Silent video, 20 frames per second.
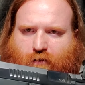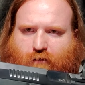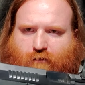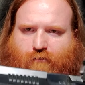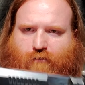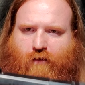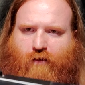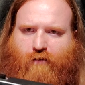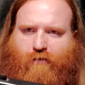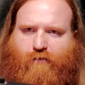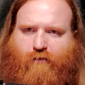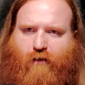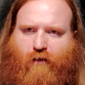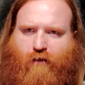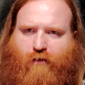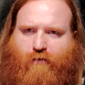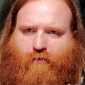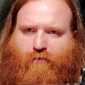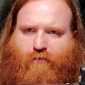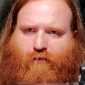
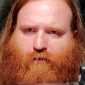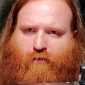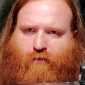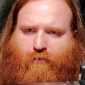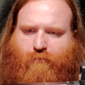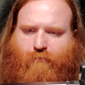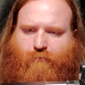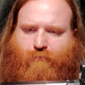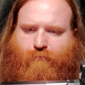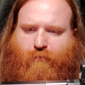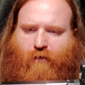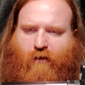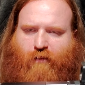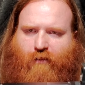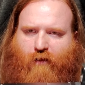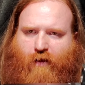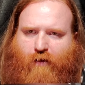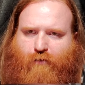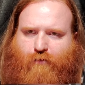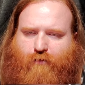flashlights are
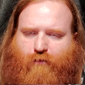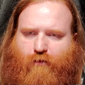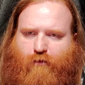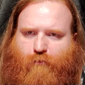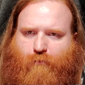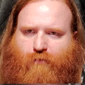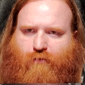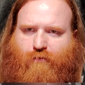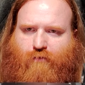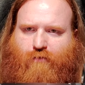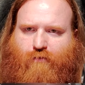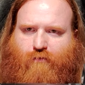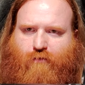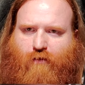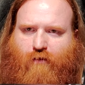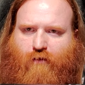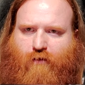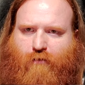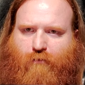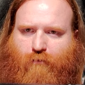1,000 lumens.
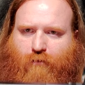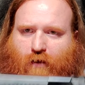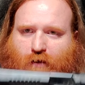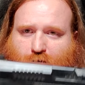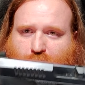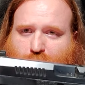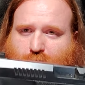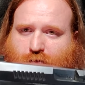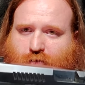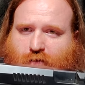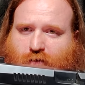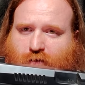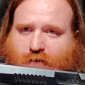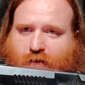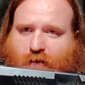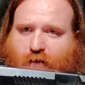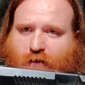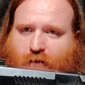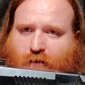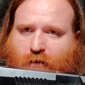I used the
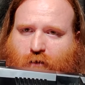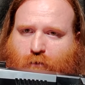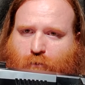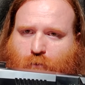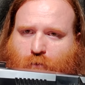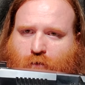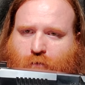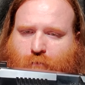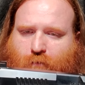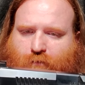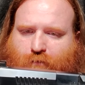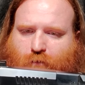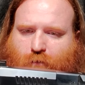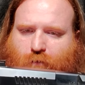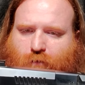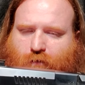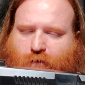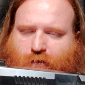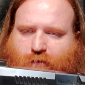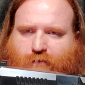TLR1 before
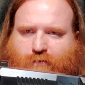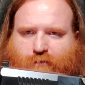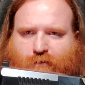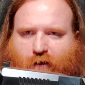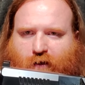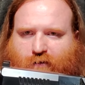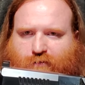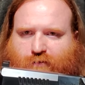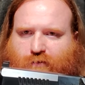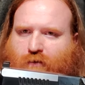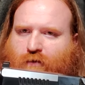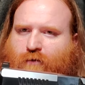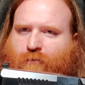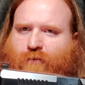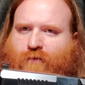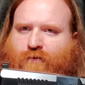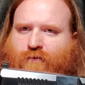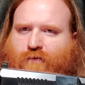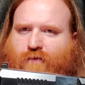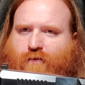this, 1,000
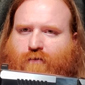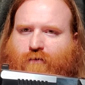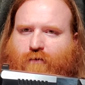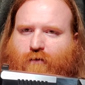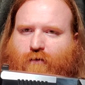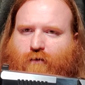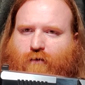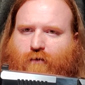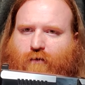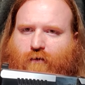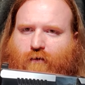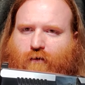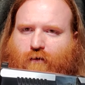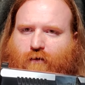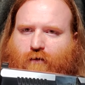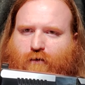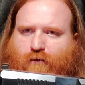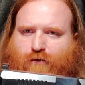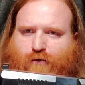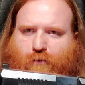lumens,
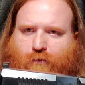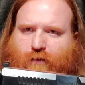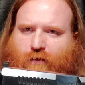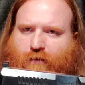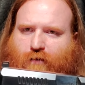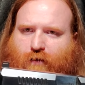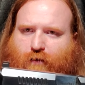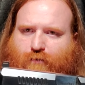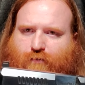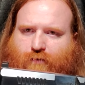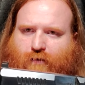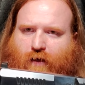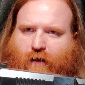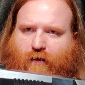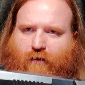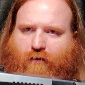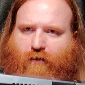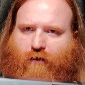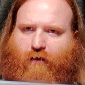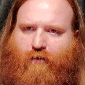20,000
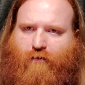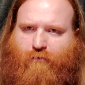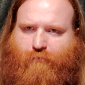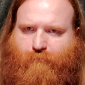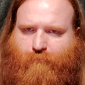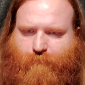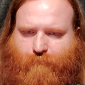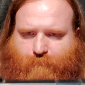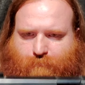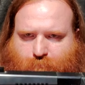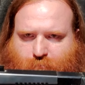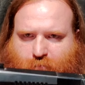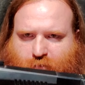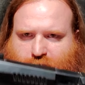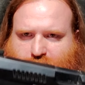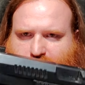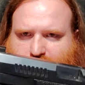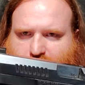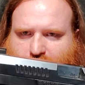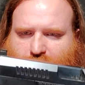candela. This
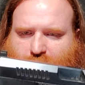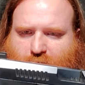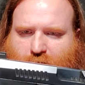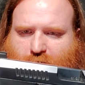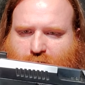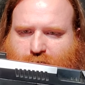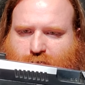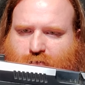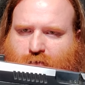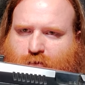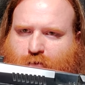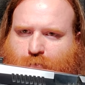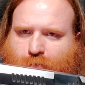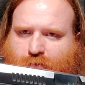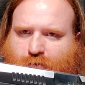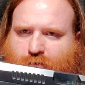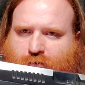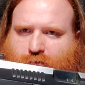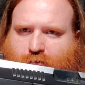is 1,000 lumens,